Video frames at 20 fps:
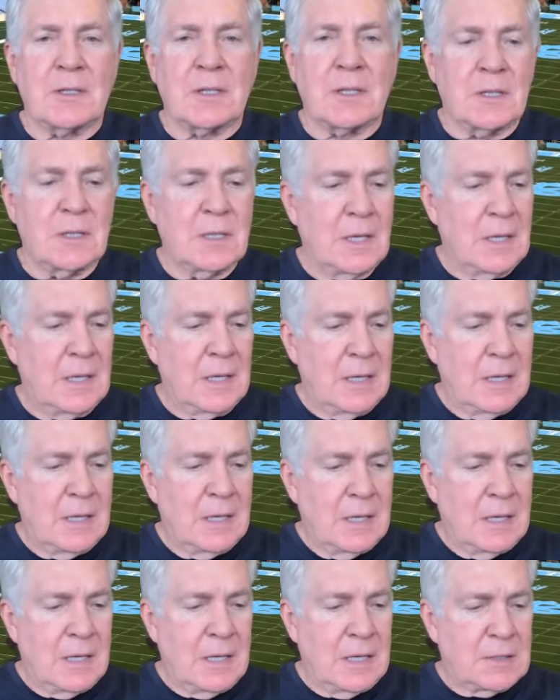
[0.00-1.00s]
And
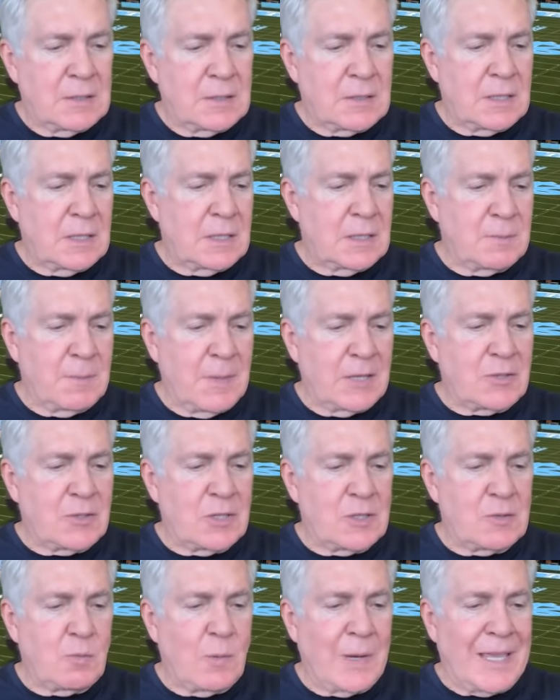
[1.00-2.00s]
as as much
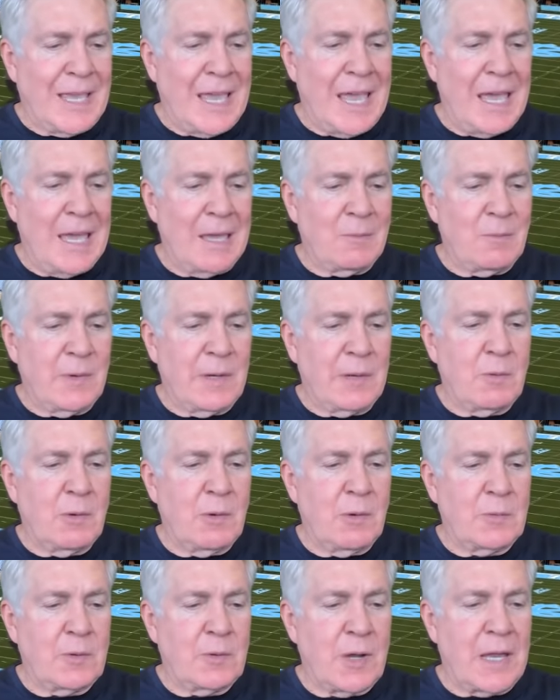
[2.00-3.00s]
as we can, we
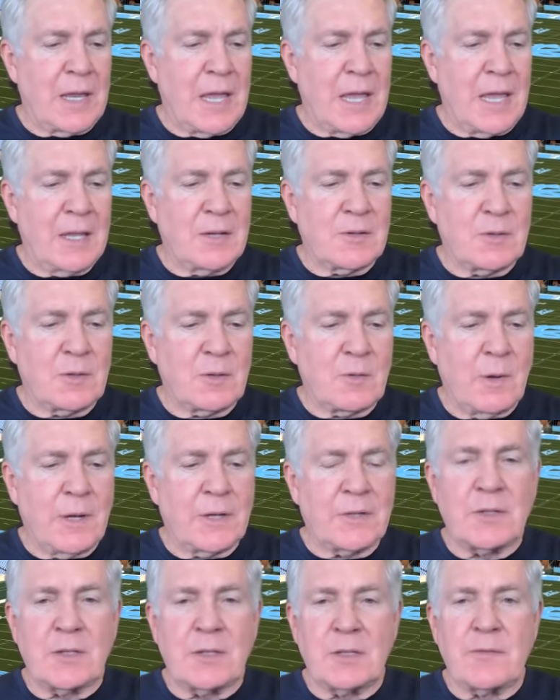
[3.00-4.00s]
will try to answer
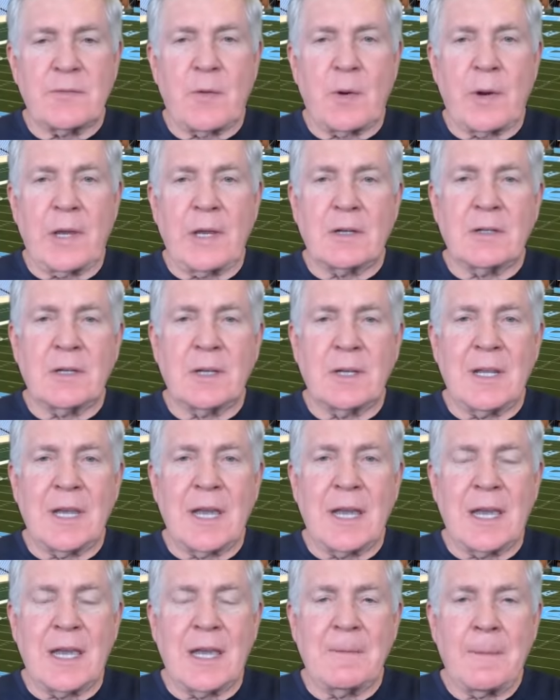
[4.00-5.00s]
questions for you
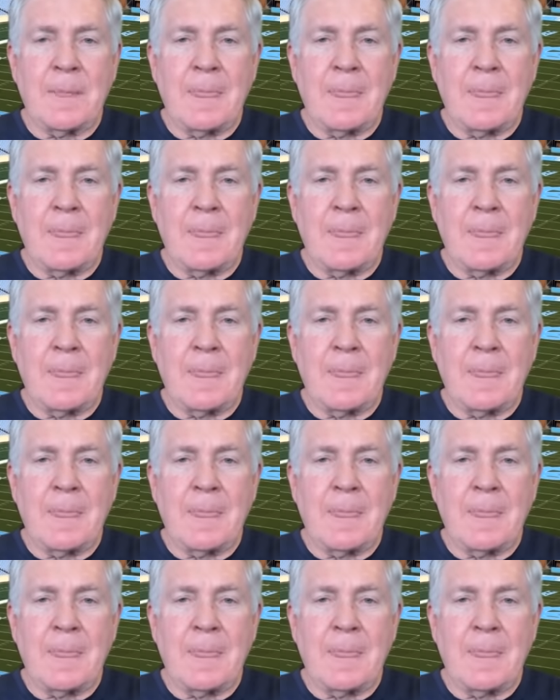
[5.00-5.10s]
today.